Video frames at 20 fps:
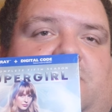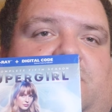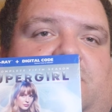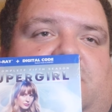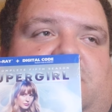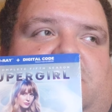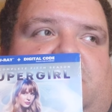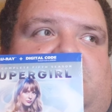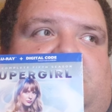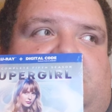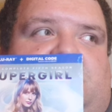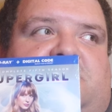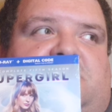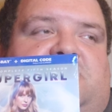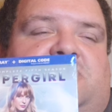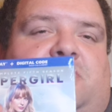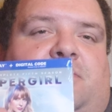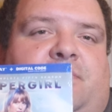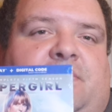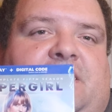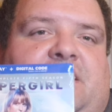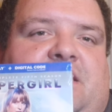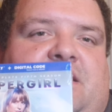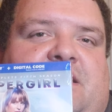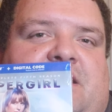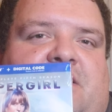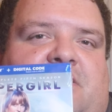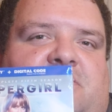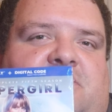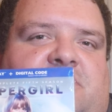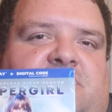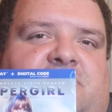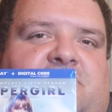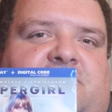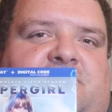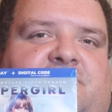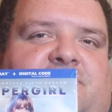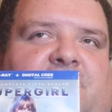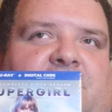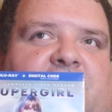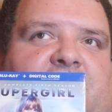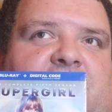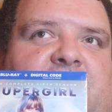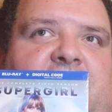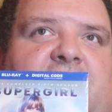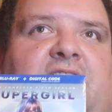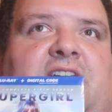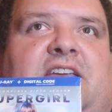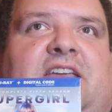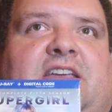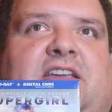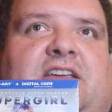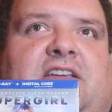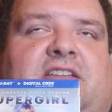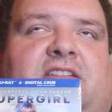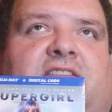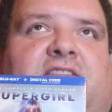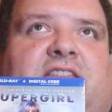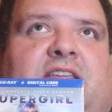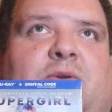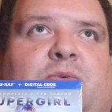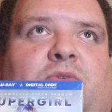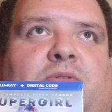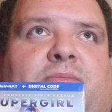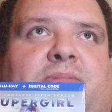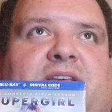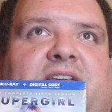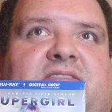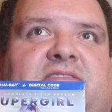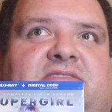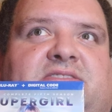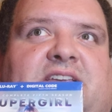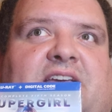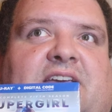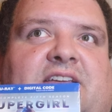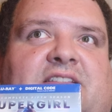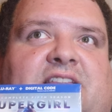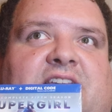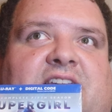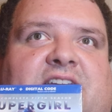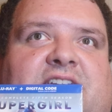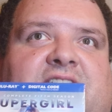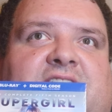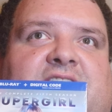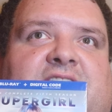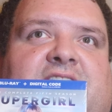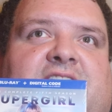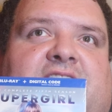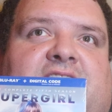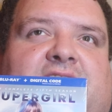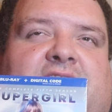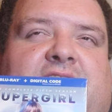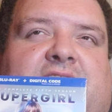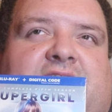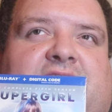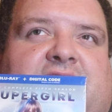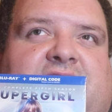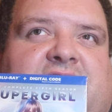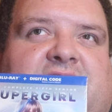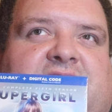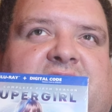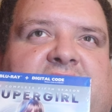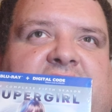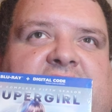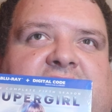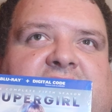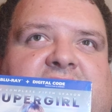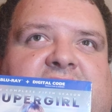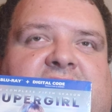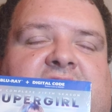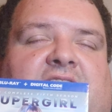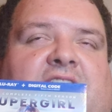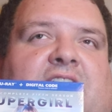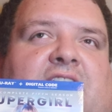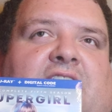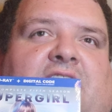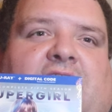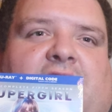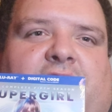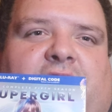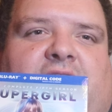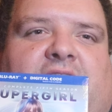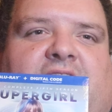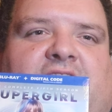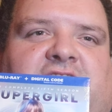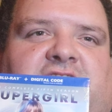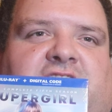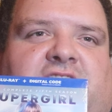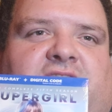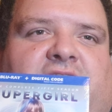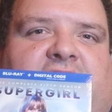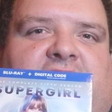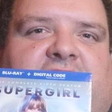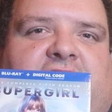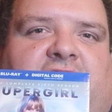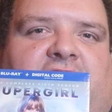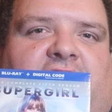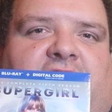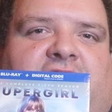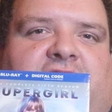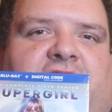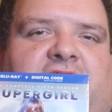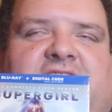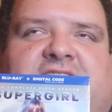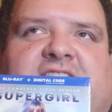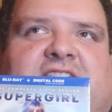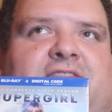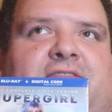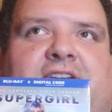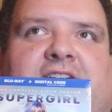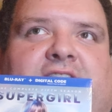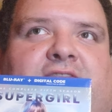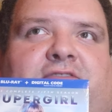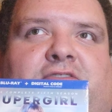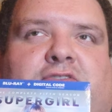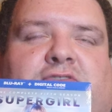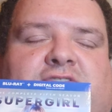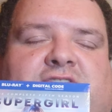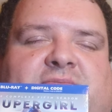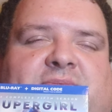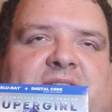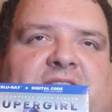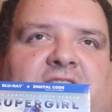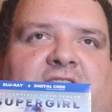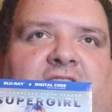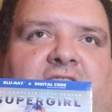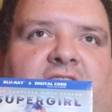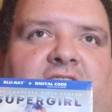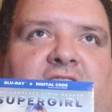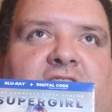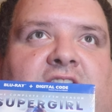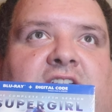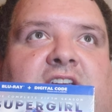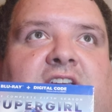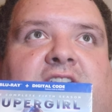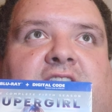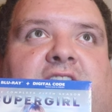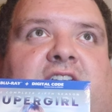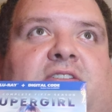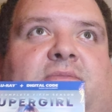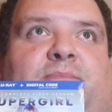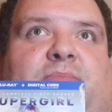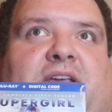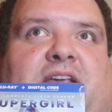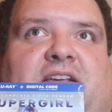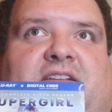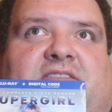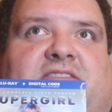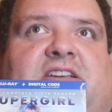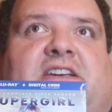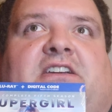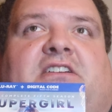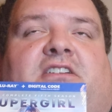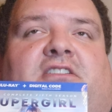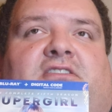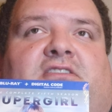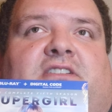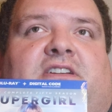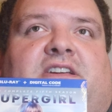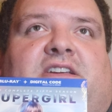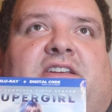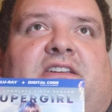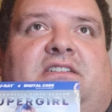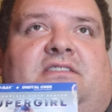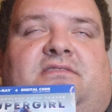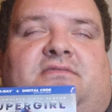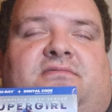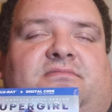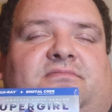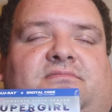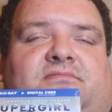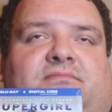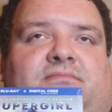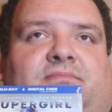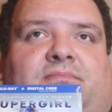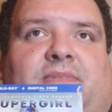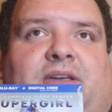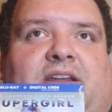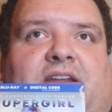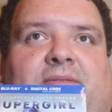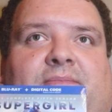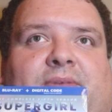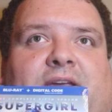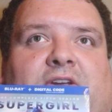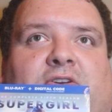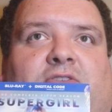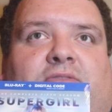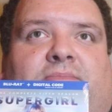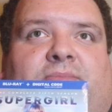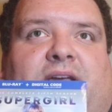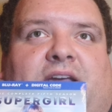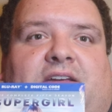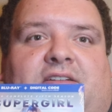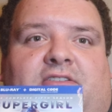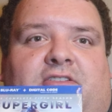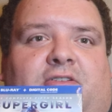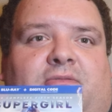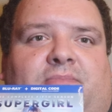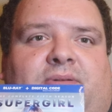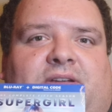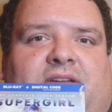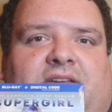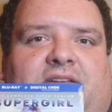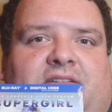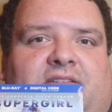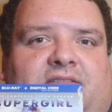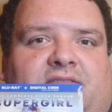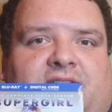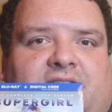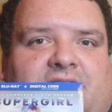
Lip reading: were so many characters felt like they were being sidelined in this season. Actually read an article. It didn't influence me at all because I had already made up my own mind. Nobody